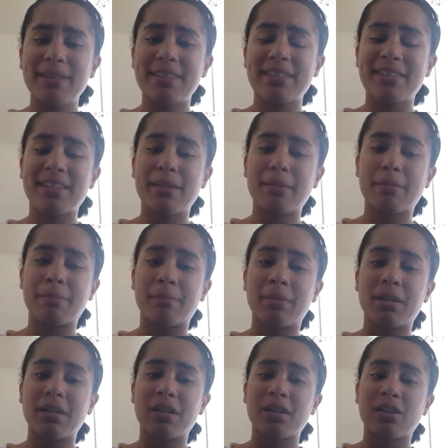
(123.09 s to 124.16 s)
we see him
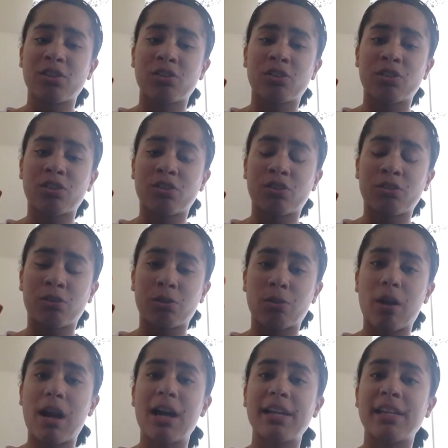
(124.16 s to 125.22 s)

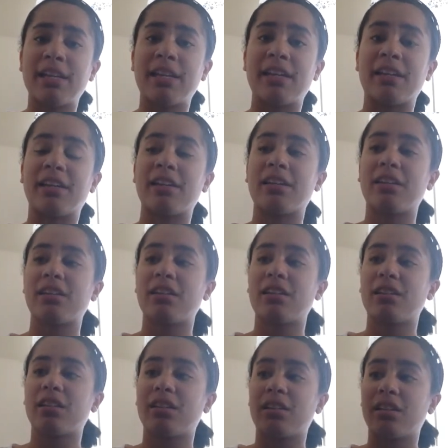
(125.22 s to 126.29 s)
crying,
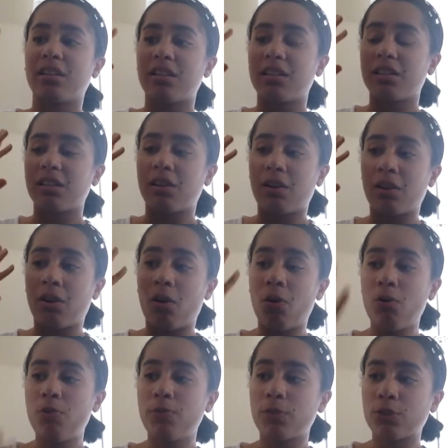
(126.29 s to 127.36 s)

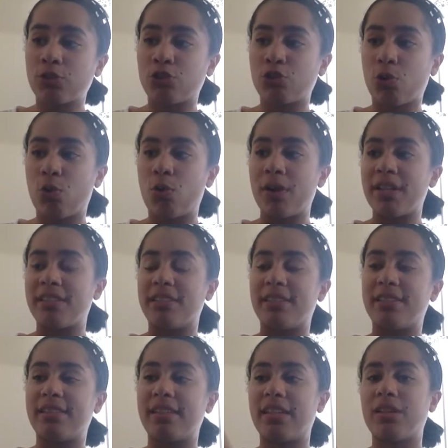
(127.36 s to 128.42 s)
overjoyed
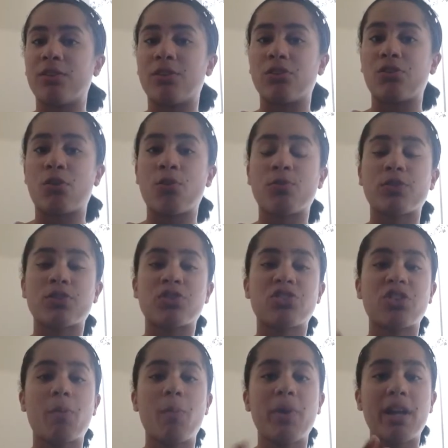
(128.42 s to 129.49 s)
tears over
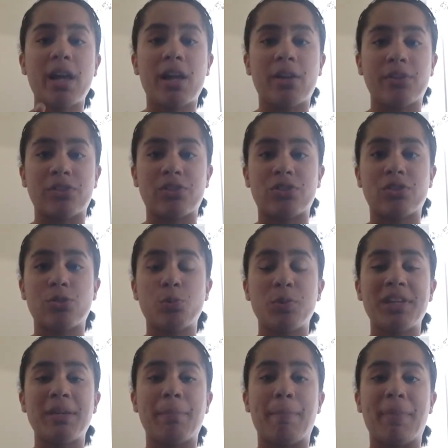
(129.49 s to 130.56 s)
someone else who
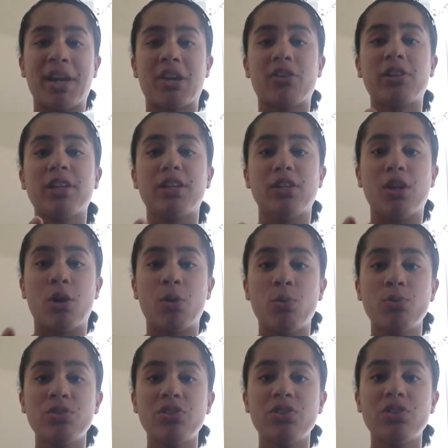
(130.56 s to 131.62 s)
he barely
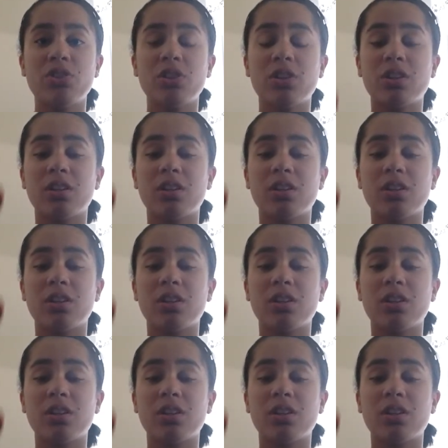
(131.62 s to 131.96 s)
knows.